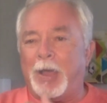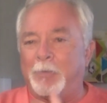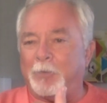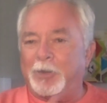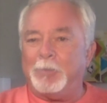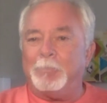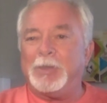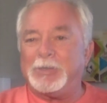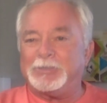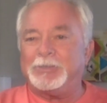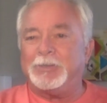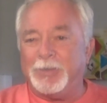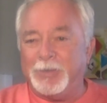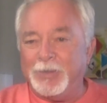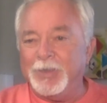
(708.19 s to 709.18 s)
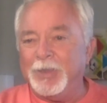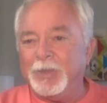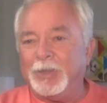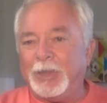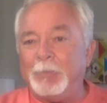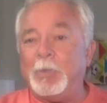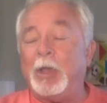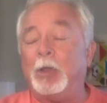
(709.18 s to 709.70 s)
I'm going to miss the
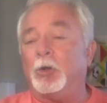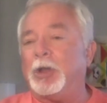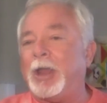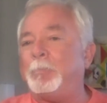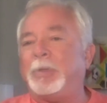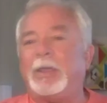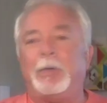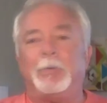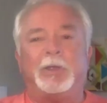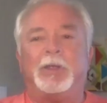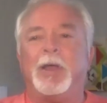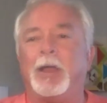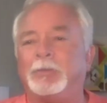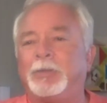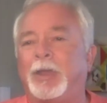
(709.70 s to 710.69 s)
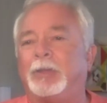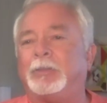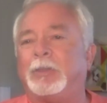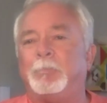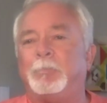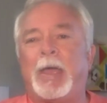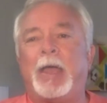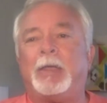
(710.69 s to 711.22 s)
email or not be able to contact
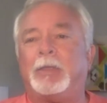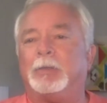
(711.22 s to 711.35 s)
them back."